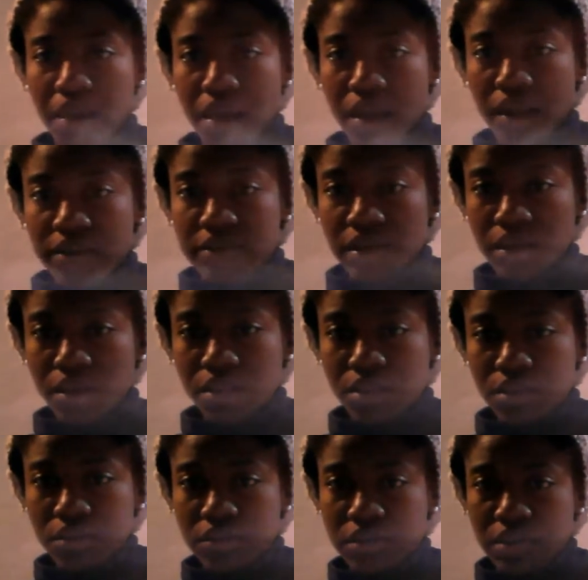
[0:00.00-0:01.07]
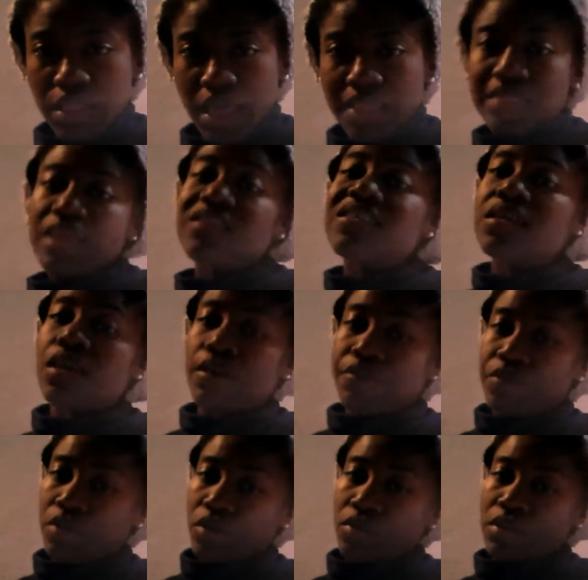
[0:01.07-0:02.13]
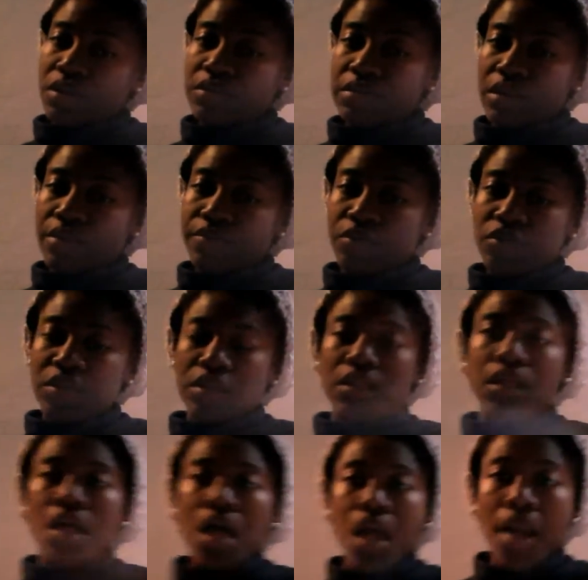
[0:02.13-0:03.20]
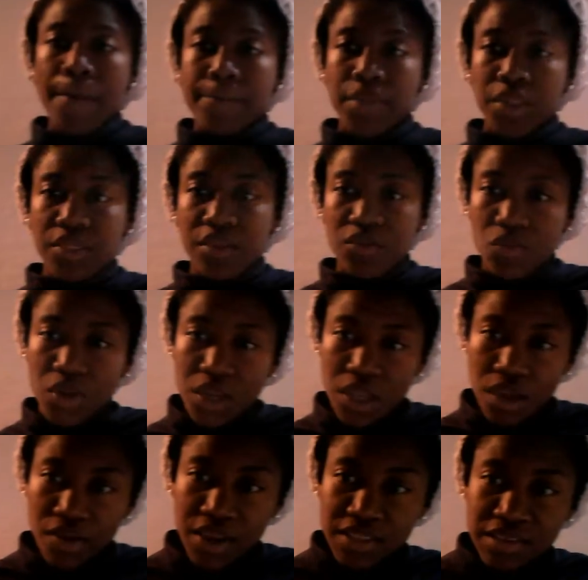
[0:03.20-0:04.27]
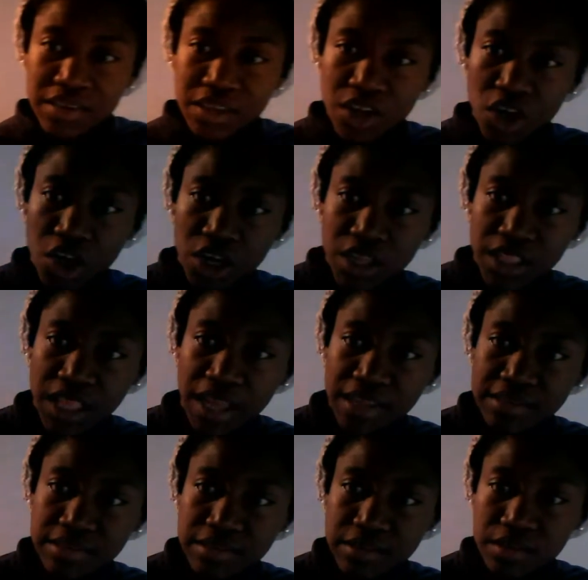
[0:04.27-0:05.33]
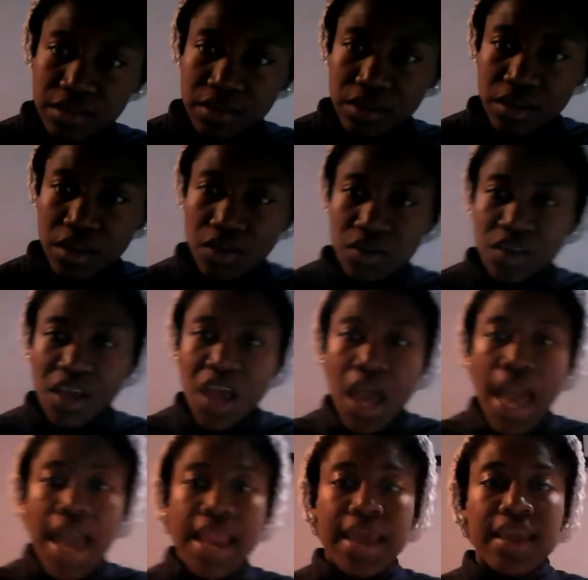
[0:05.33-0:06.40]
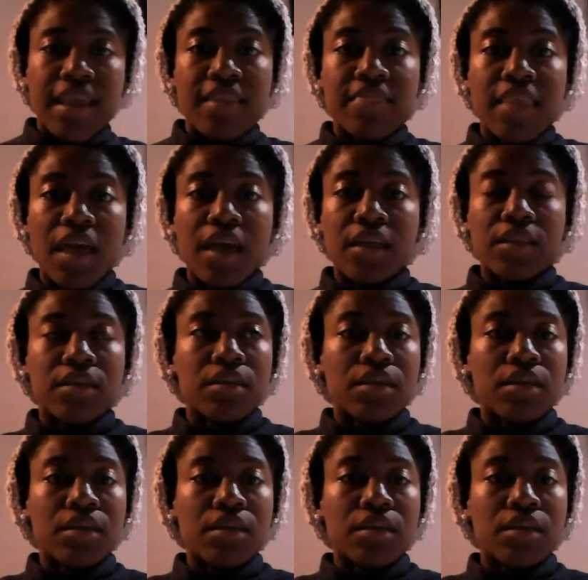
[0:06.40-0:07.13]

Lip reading: Hang on a second. You see that? That's a gift, though. That's not for sale. But this one here, I did in art class, you know? And I get that.